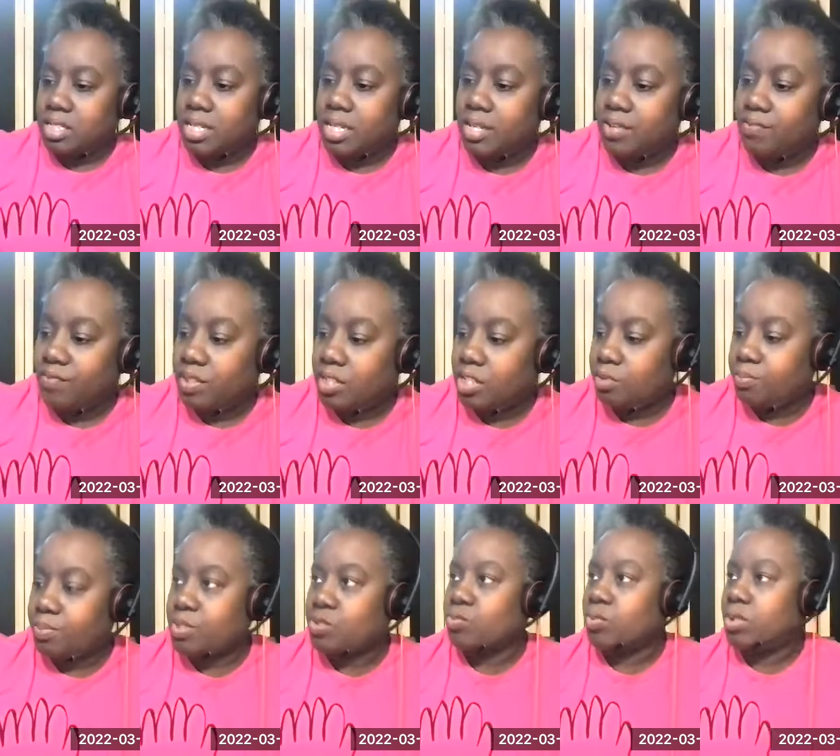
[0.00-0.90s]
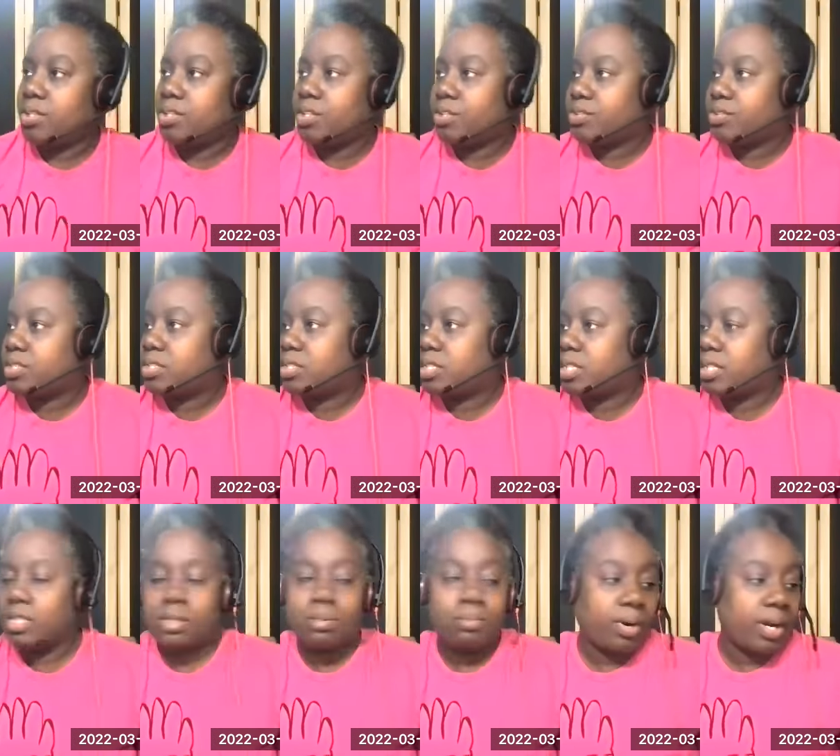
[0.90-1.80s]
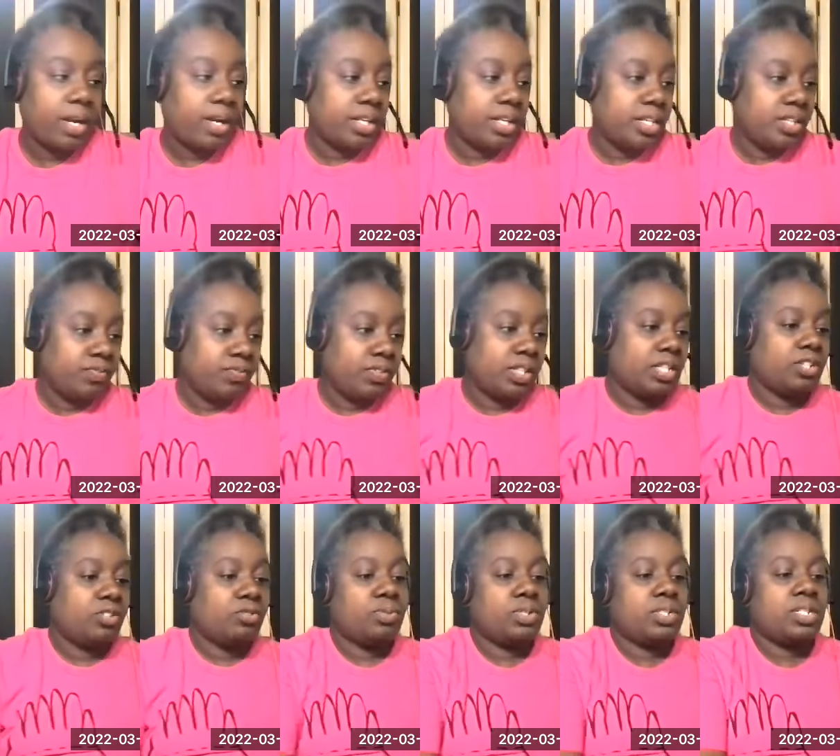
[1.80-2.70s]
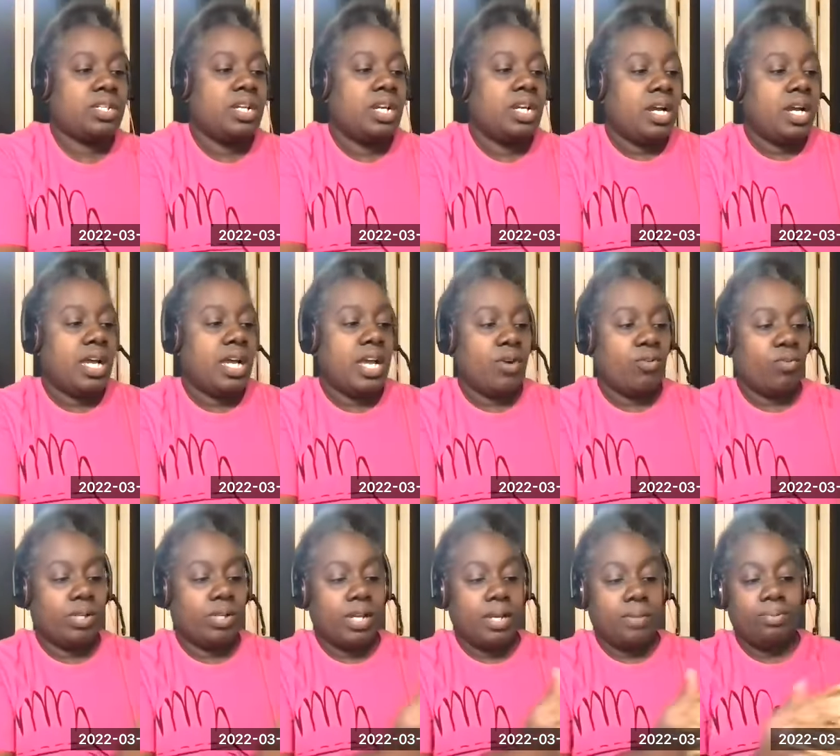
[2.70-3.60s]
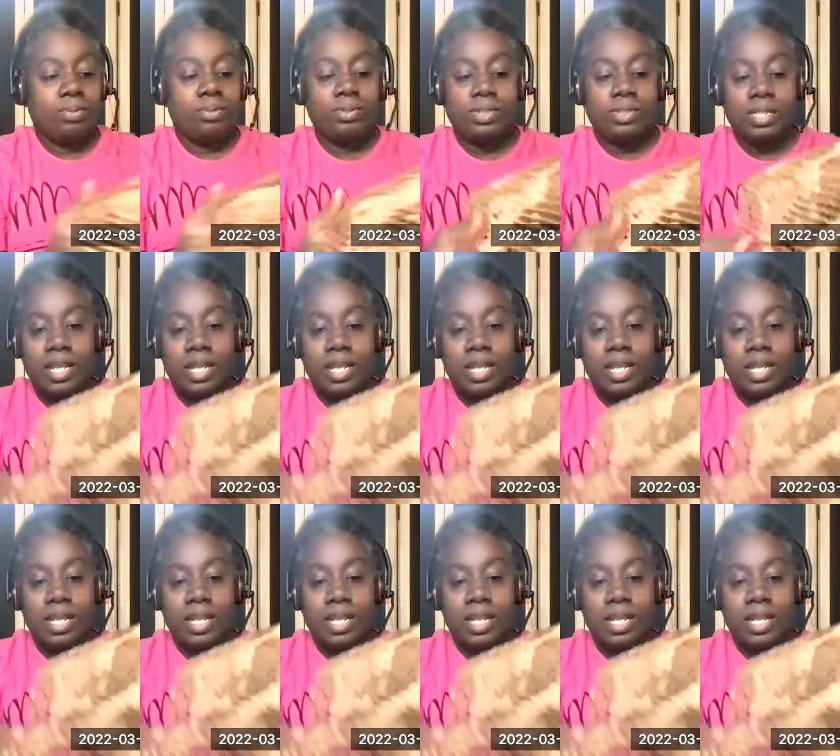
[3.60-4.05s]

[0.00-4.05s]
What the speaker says: an envelope. It's one of those thick brown envelopes. And when I pulled it